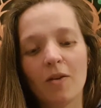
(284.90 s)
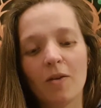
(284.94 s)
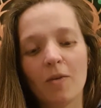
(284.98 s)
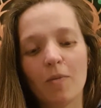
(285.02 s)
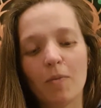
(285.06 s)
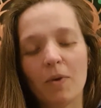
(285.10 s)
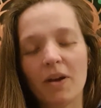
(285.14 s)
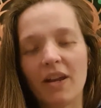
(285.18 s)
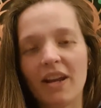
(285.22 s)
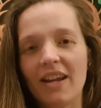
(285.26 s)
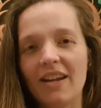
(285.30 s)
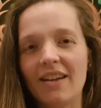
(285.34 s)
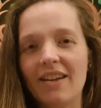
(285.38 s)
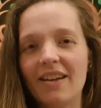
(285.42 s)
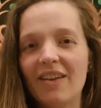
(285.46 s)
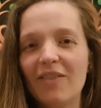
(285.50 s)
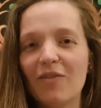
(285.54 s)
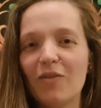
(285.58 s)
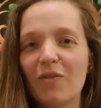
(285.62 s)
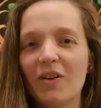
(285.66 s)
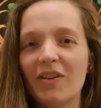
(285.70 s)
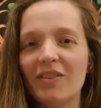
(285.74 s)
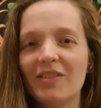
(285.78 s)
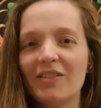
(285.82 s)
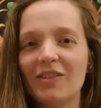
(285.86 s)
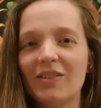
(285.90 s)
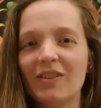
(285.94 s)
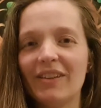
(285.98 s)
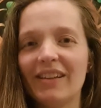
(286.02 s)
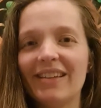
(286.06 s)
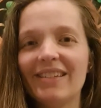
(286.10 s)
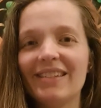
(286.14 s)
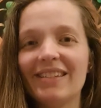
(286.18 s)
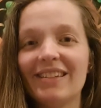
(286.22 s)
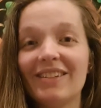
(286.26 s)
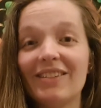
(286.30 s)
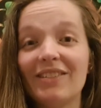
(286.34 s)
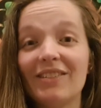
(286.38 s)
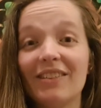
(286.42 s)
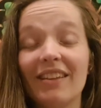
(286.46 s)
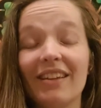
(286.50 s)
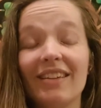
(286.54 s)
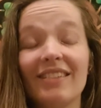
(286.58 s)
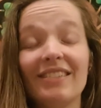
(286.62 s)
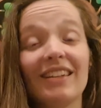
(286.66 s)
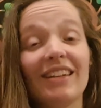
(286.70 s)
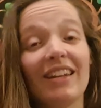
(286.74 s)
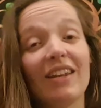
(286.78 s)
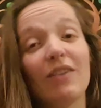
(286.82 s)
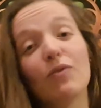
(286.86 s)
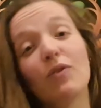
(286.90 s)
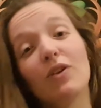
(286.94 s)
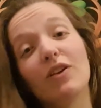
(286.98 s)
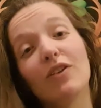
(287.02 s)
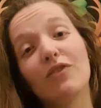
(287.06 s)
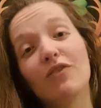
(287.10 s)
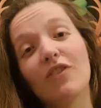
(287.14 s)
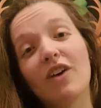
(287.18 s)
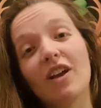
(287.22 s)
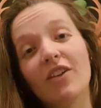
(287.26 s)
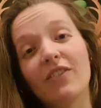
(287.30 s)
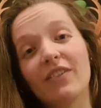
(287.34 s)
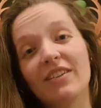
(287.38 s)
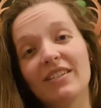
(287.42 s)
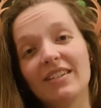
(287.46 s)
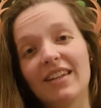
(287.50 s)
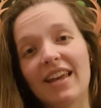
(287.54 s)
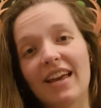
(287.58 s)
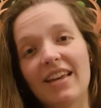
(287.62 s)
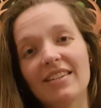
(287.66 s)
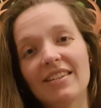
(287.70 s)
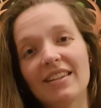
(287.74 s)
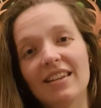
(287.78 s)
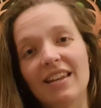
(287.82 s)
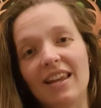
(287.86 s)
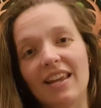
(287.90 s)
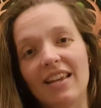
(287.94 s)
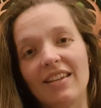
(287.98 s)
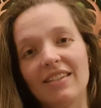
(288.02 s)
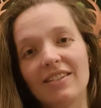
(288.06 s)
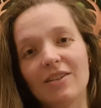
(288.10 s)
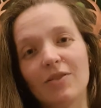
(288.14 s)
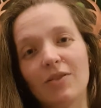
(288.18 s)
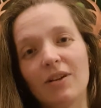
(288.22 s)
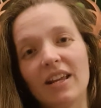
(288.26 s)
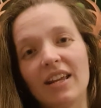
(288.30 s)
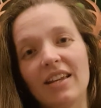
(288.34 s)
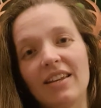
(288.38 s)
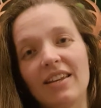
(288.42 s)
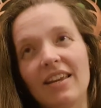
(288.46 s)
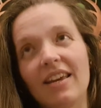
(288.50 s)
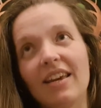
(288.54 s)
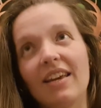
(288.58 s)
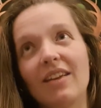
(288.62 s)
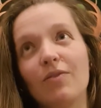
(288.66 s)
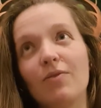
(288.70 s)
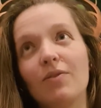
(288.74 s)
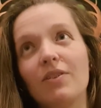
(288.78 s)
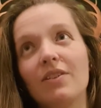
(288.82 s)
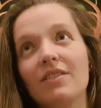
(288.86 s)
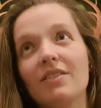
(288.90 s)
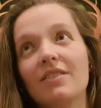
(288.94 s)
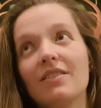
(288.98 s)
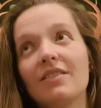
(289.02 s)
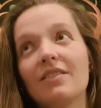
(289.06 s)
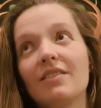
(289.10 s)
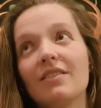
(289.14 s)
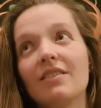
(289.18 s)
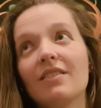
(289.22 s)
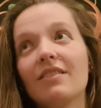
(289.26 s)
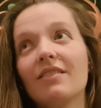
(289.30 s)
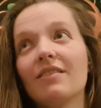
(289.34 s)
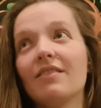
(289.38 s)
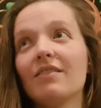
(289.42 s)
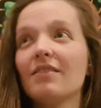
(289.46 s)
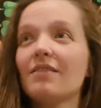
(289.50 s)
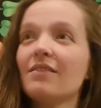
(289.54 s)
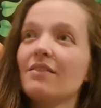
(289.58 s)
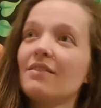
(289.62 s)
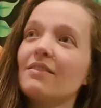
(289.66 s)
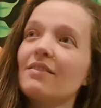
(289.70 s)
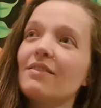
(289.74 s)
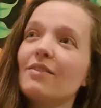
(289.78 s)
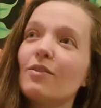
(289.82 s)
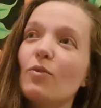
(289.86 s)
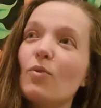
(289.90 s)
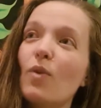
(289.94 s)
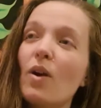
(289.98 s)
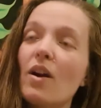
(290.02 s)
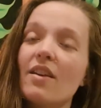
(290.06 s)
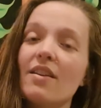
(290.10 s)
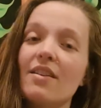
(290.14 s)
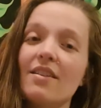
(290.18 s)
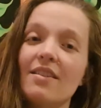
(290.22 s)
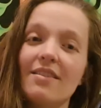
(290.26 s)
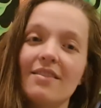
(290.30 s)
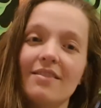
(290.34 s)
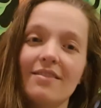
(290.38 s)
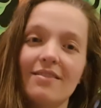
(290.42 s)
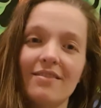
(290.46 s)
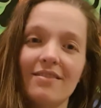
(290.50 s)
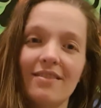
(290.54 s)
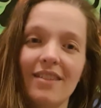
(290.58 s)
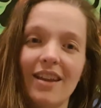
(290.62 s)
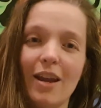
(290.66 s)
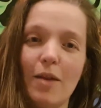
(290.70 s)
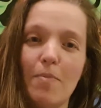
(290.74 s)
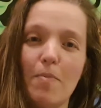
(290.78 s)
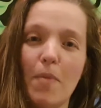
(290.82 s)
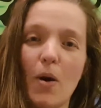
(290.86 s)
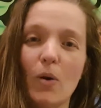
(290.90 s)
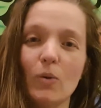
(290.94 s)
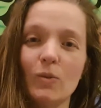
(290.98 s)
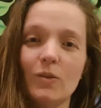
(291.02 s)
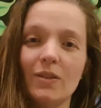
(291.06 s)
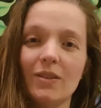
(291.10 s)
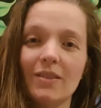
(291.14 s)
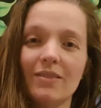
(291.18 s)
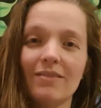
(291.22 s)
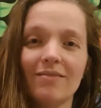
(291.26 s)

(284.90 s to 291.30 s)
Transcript: But he didn't want to listen to this. He didn't want to follow his destiny. So what he did was run in a boat.